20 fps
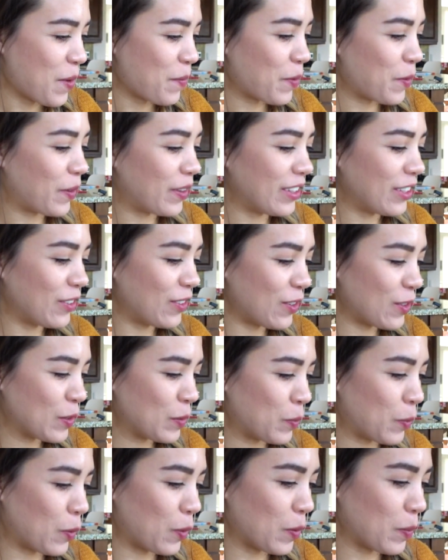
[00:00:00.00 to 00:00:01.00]
But when
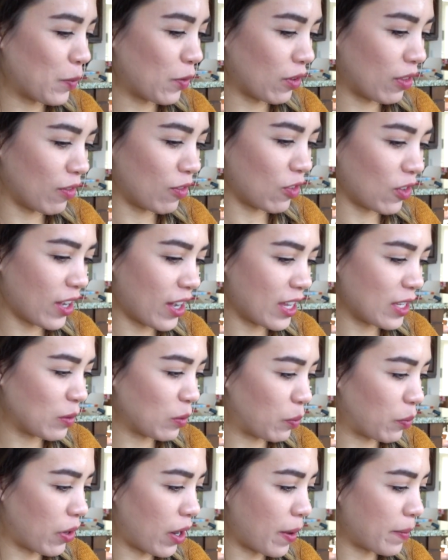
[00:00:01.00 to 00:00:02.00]
Luna's born, both of you guys
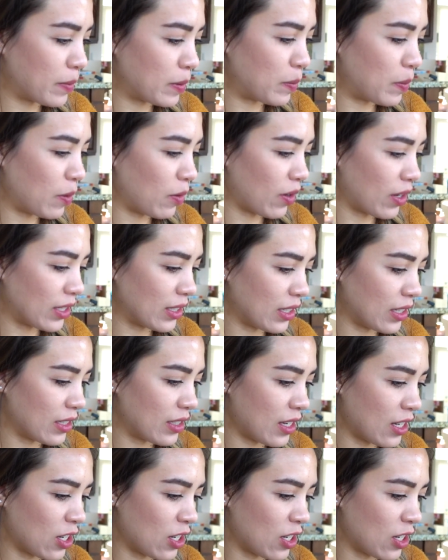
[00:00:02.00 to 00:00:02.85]
will probably be restless.